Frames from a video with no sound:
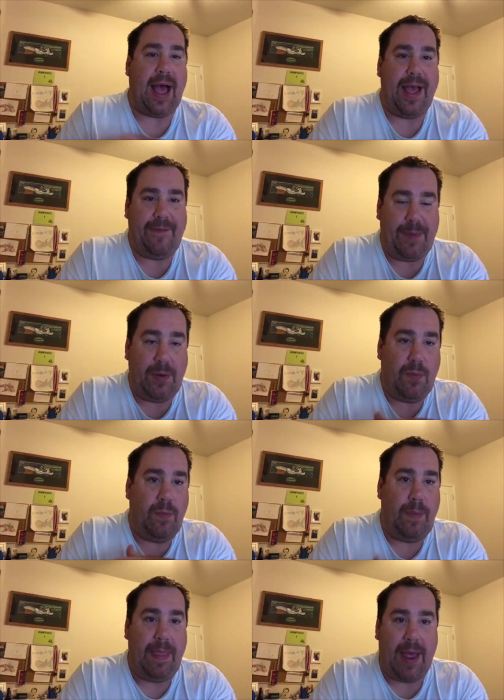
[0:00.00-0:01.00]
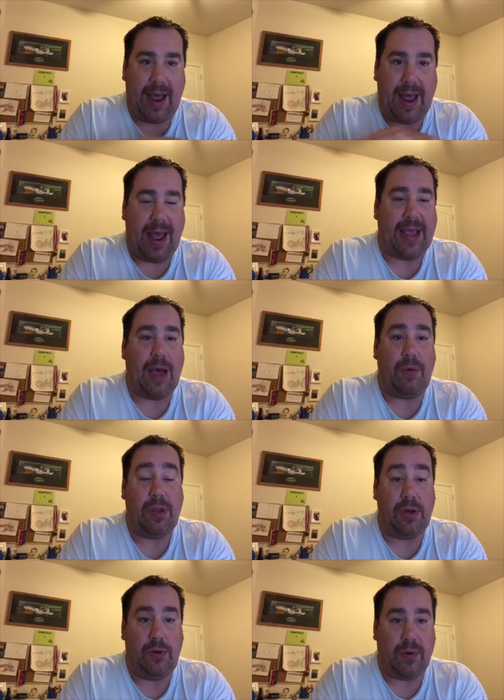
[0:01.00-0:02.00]
I got
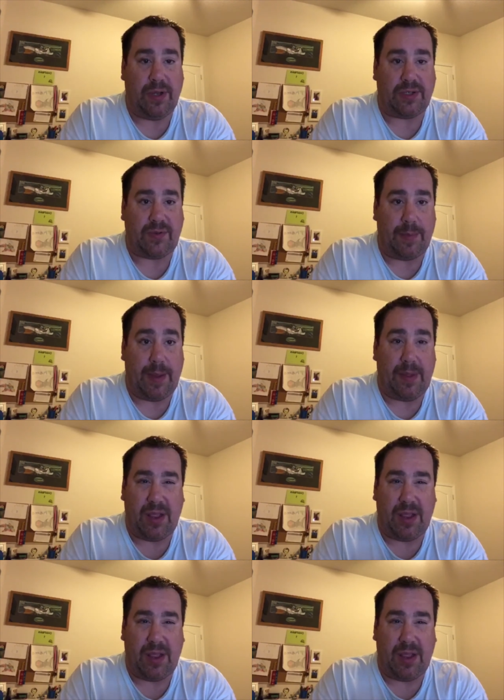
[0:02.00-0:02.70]
one of the new reels from them,